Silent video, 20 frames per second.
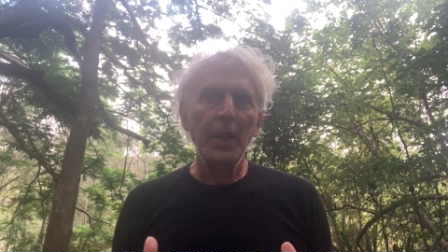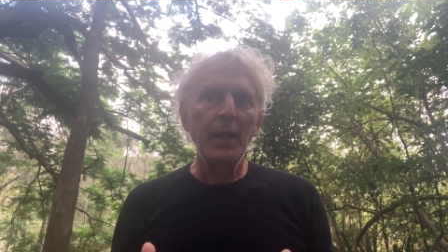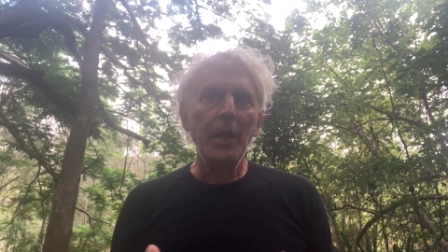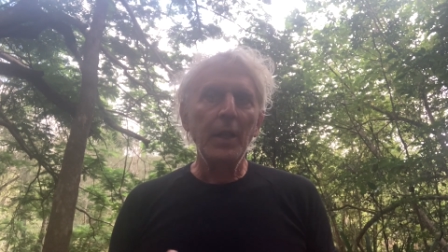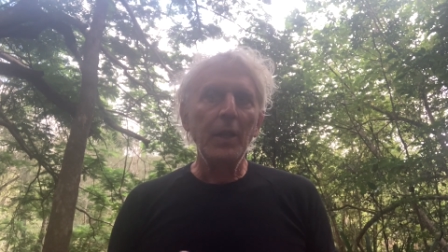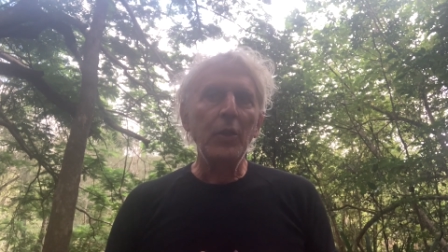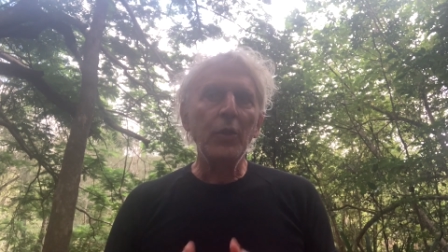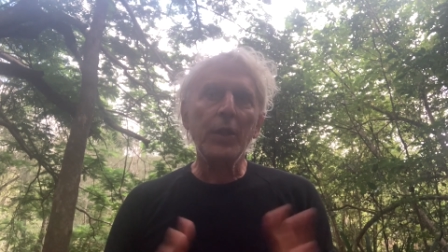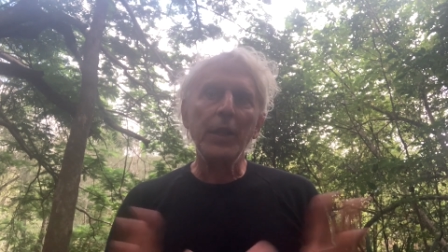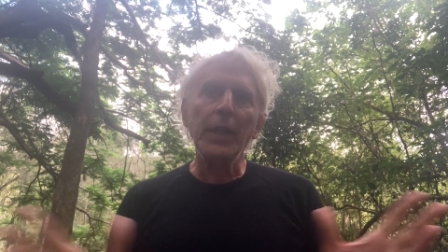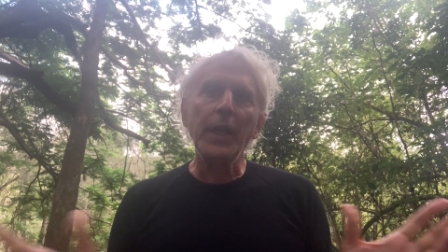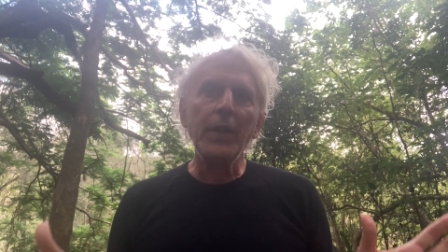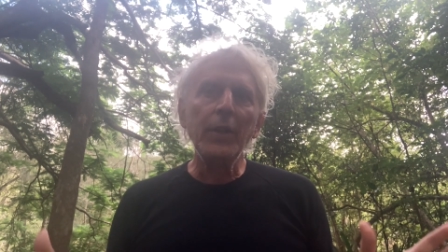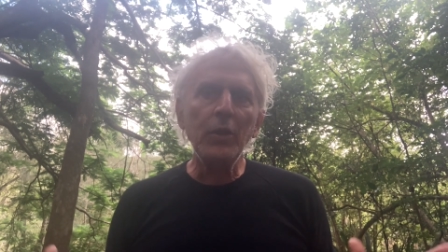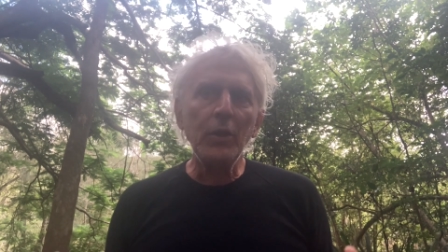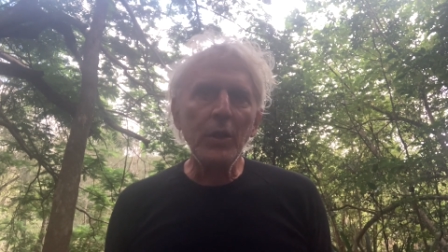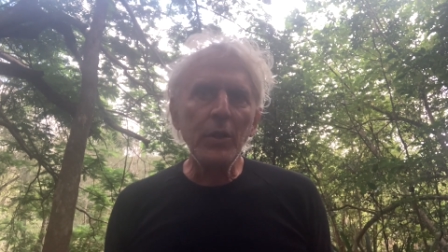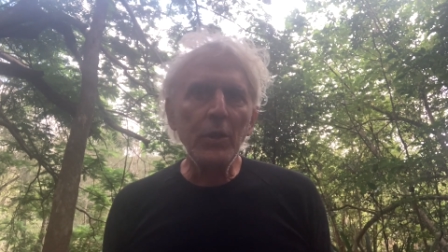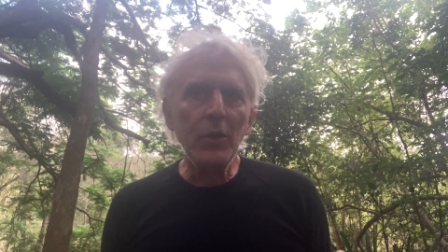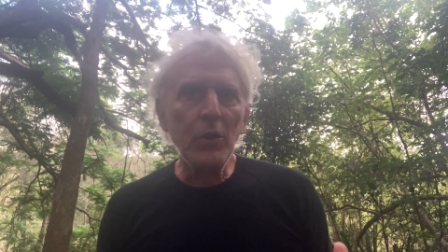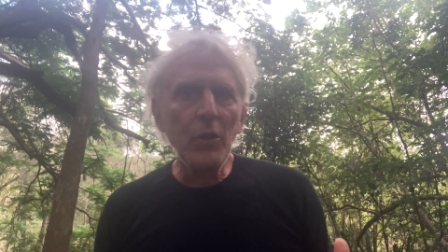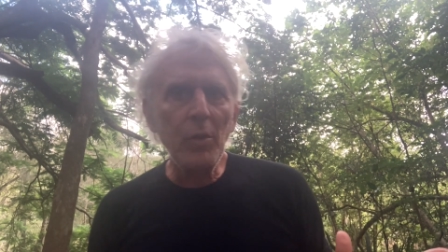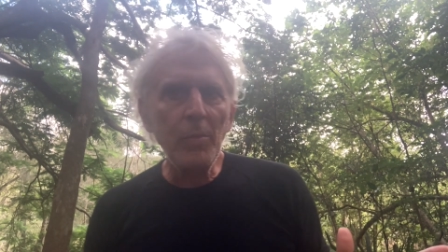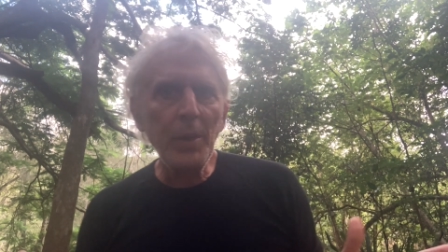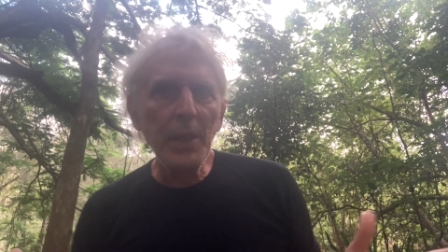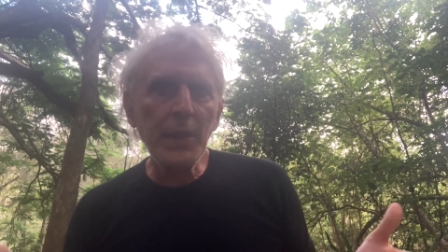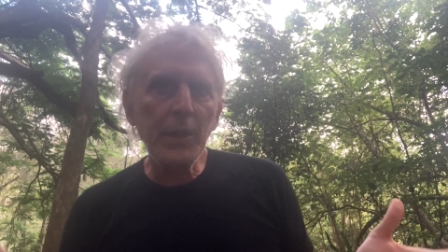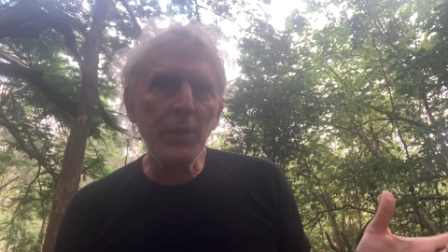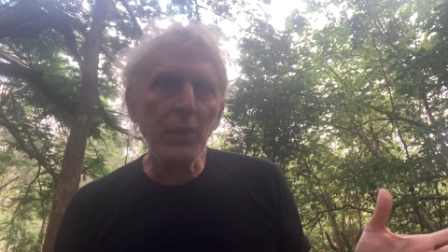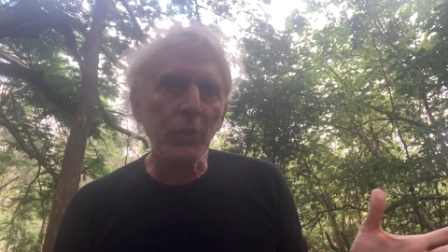Look, and I
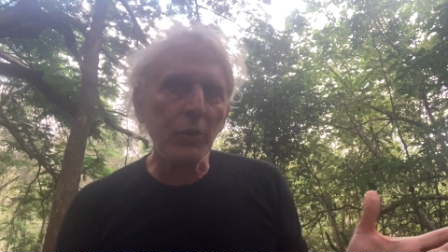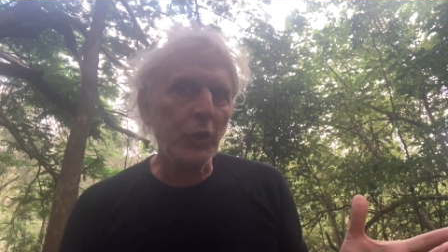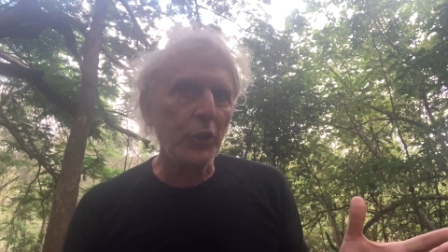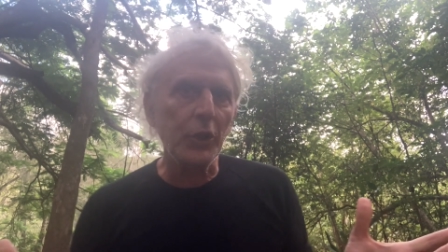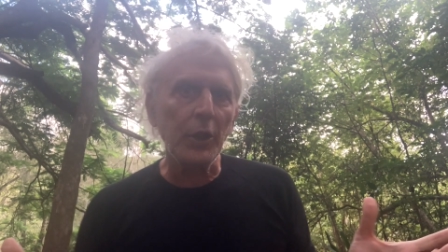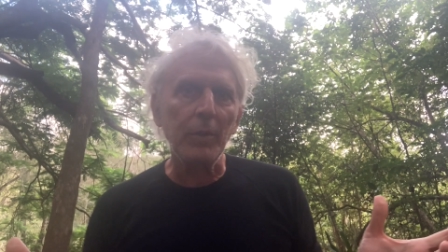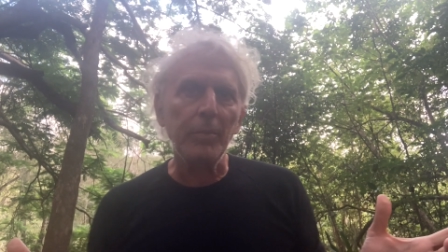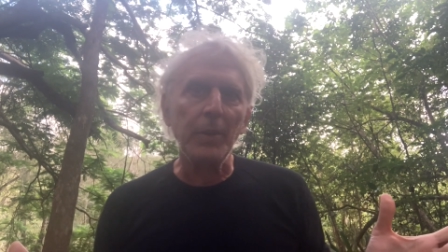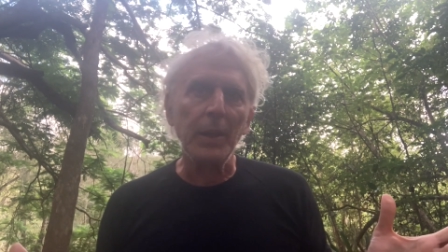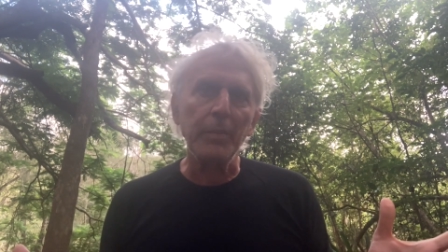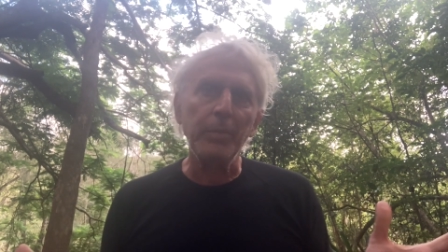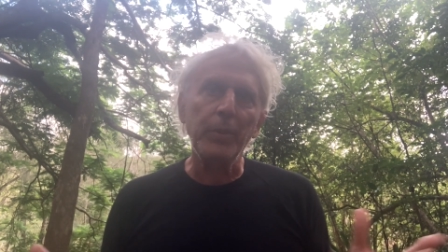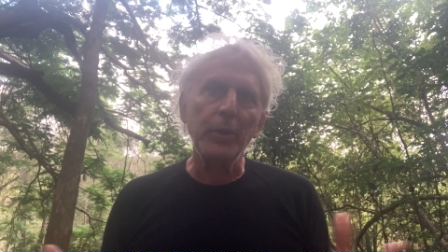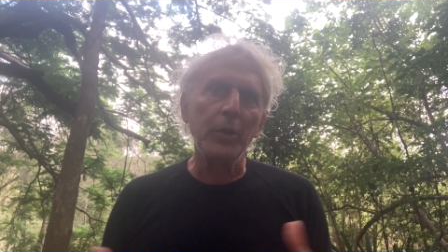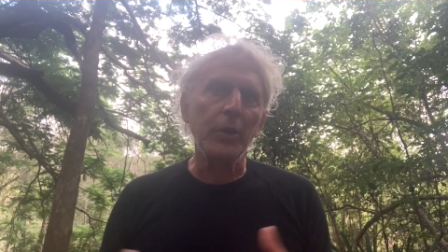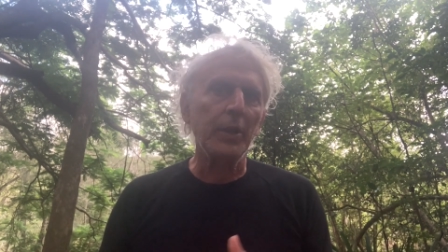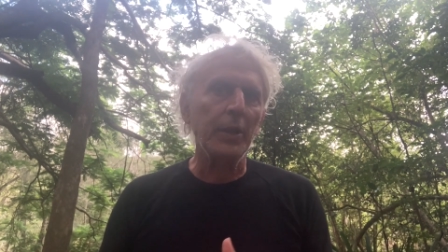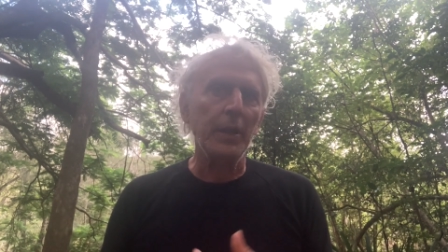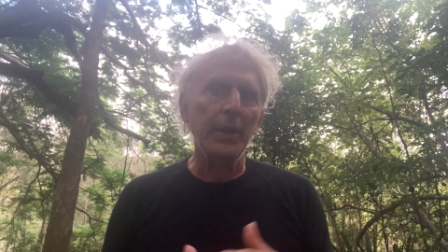normally don't shield my book